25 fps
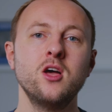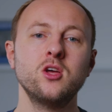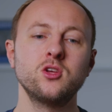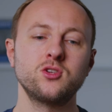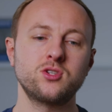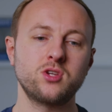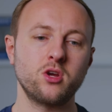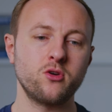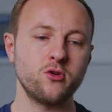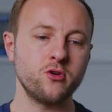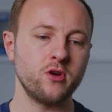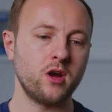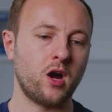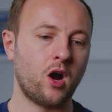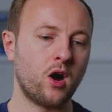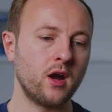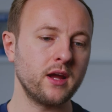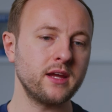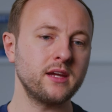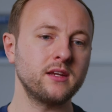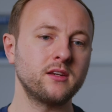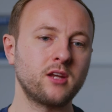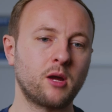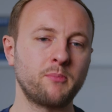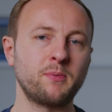So
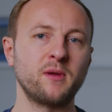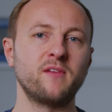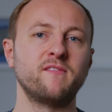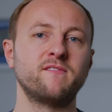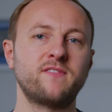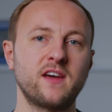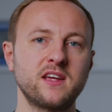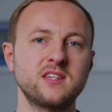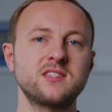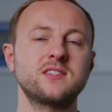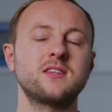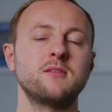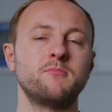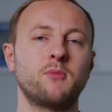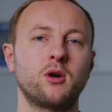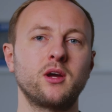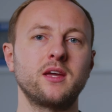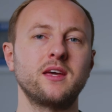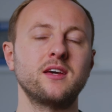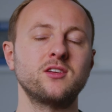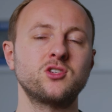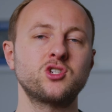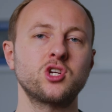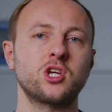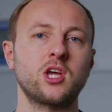I end up investing
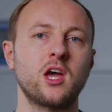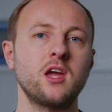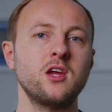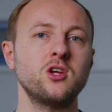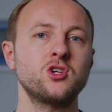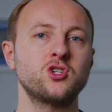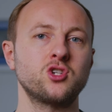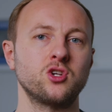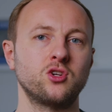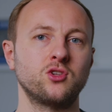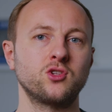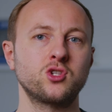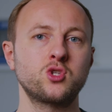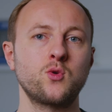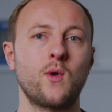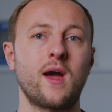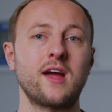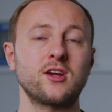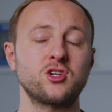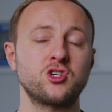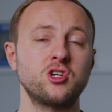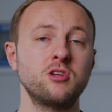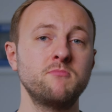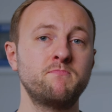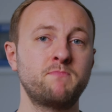my education to
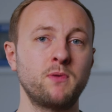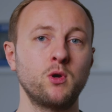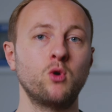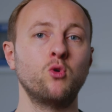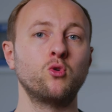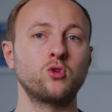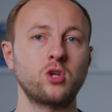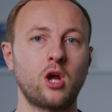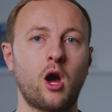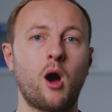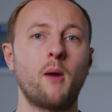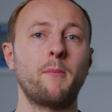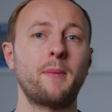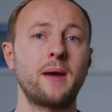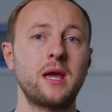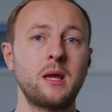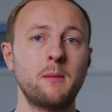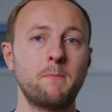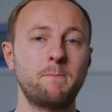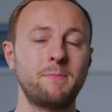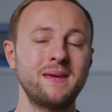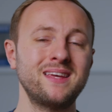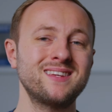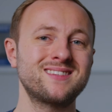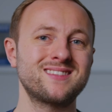actually build up a
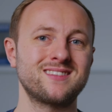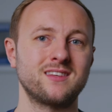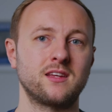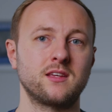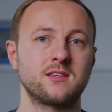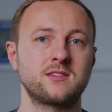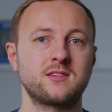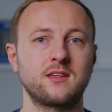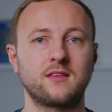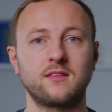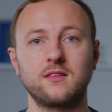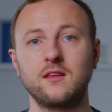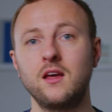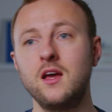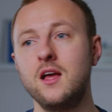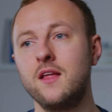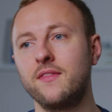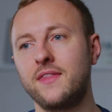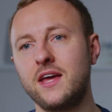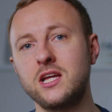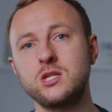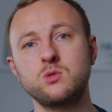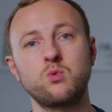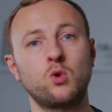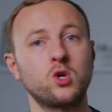business. And
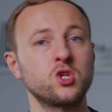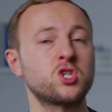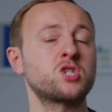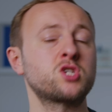that's what